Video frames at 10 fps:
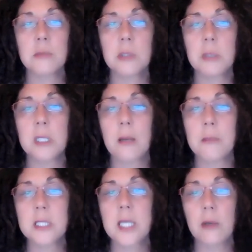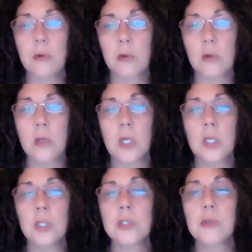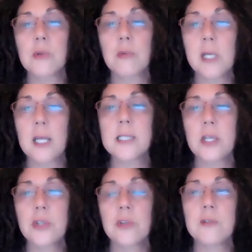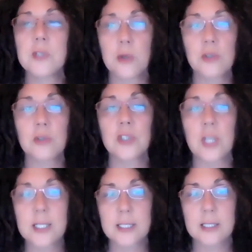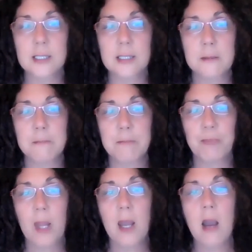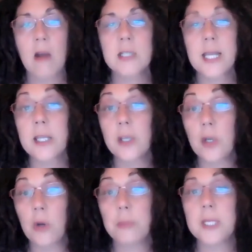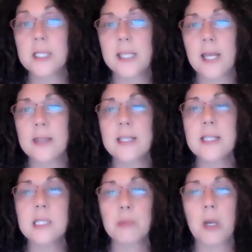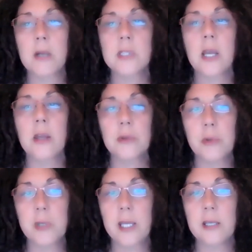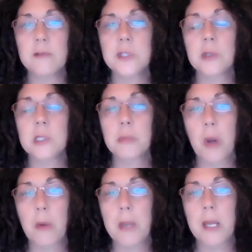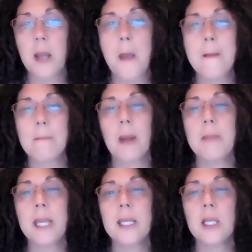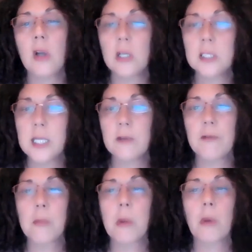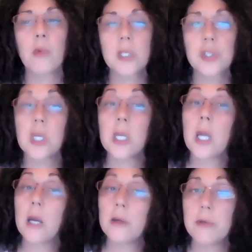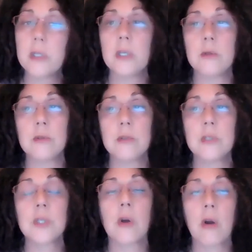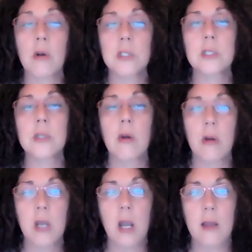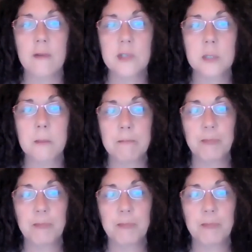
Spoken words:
them to become integral to the realization of social justice. Our second hope is that this inspires other creatives to experiment by making content from our rich and underused arts archives.